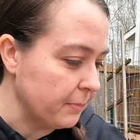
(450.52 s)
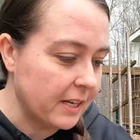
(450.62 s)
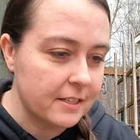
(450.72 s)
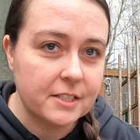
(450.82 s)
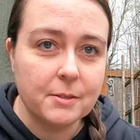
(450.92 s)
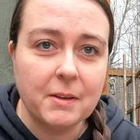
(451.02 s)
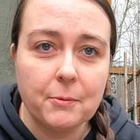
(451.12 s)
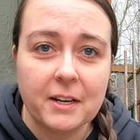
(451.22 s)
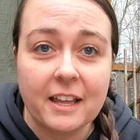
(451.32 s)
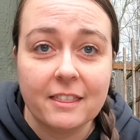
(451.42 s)
because to
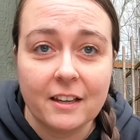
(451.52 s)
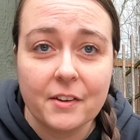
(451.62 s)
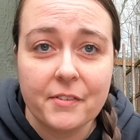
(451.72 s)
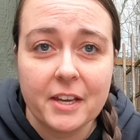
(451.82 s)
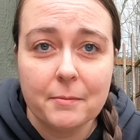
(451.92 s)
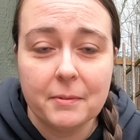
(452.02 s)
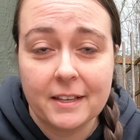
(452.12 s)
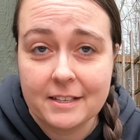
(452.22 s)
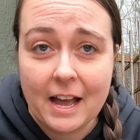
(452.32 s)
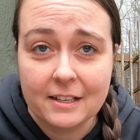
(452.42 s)
me when I think of it,
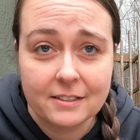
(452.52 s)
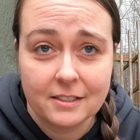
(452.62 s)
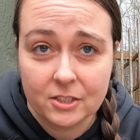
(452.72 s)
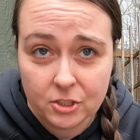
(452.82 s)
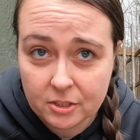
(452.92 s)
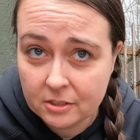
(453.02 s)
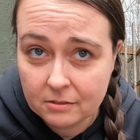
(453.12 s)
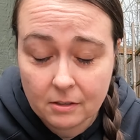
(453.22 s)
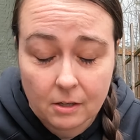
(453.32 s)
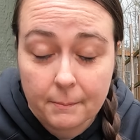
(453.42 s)
because it has such
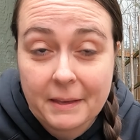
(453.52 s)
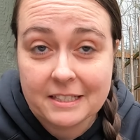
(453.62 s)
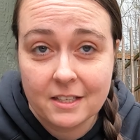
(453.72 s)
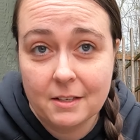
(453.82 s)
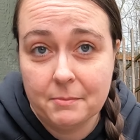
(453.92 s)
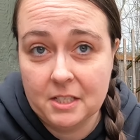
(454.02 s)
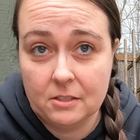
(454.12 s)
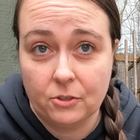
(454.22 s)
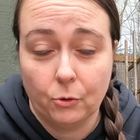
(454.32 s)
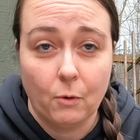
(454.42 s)
amazing
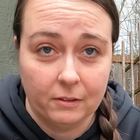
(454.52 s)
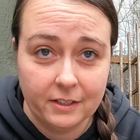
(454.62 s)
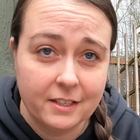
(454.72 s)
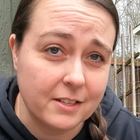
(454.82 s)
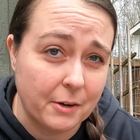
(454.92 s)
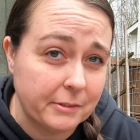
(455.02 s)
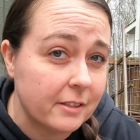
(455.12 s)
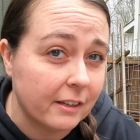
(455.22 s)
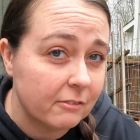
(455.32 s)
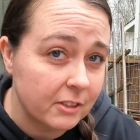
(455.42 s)
medicinal qualities, I always
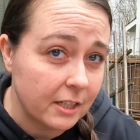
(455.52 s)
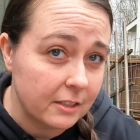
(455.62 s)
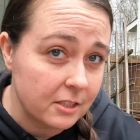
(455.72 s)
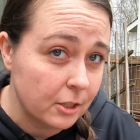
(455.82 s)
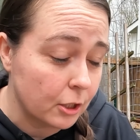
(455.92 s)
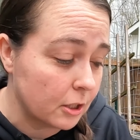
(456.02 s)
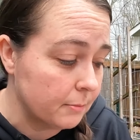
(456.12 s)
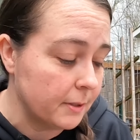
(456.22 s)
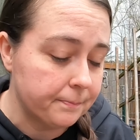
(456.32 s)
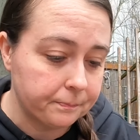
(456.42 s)
think of it as an
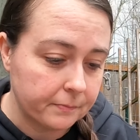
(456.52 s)
herb.